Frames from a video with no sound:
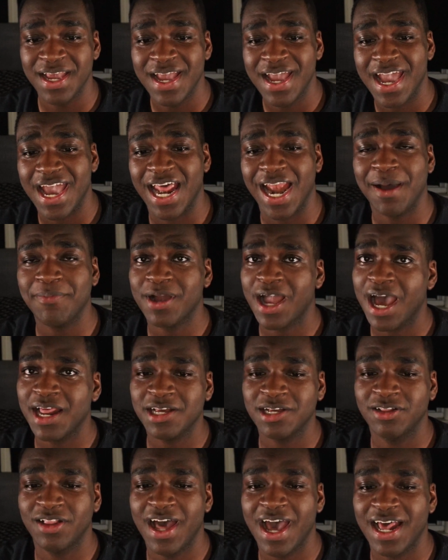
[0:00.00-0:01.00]
And I'm kind of
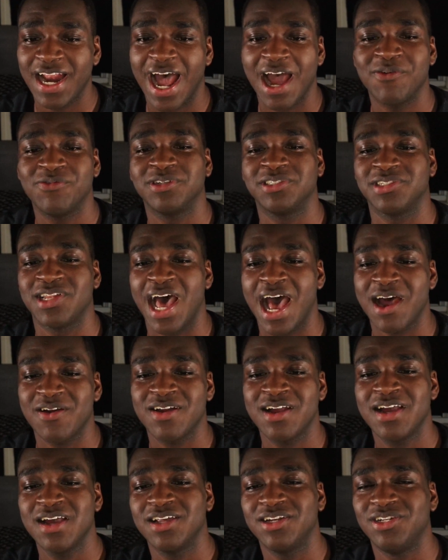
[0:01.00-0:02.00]
glad I was not
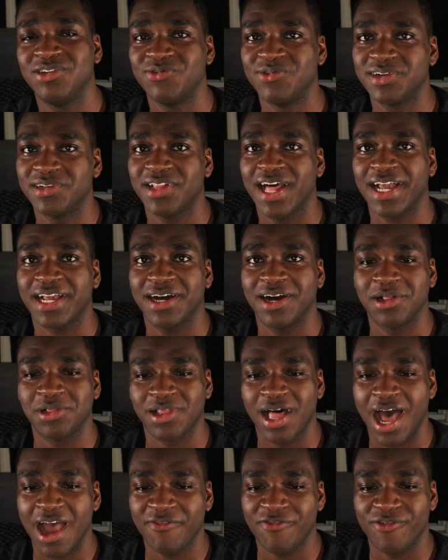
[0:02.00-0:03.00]
doing like a
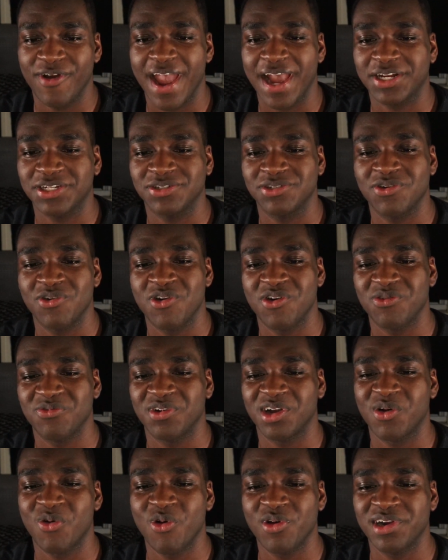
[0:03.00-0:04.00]
live reaction or
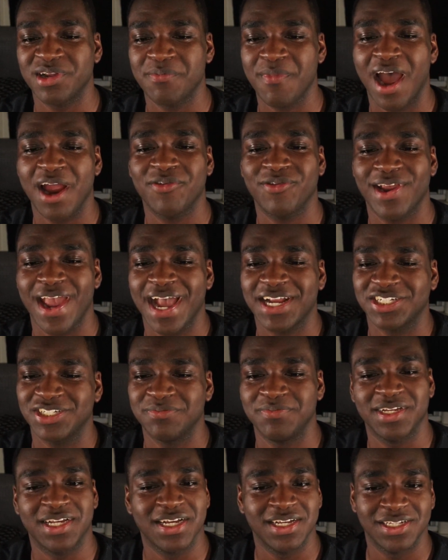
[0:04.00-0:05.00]
recording my reaction
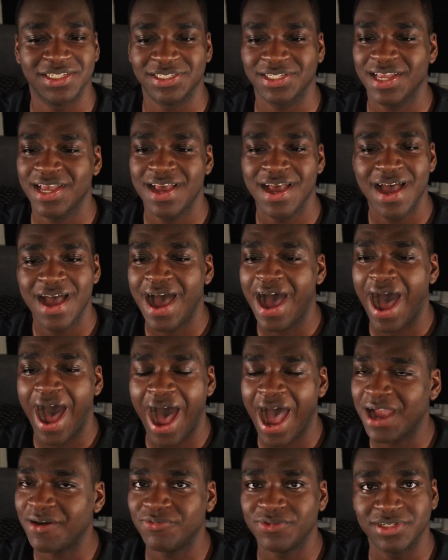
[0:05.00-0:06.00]
because
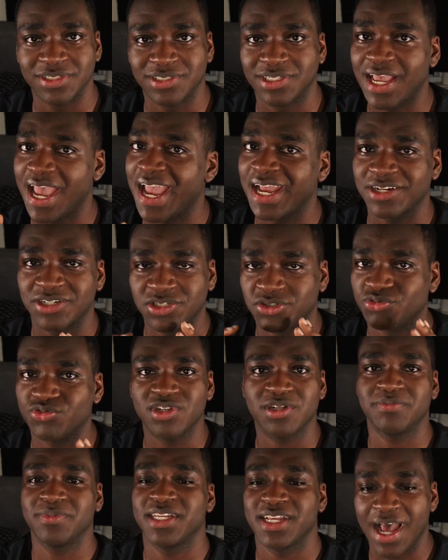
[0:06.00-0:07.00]
I was
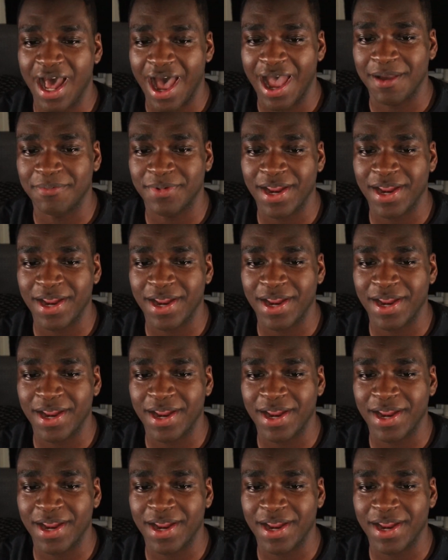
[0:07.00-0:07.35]
extremely hyped.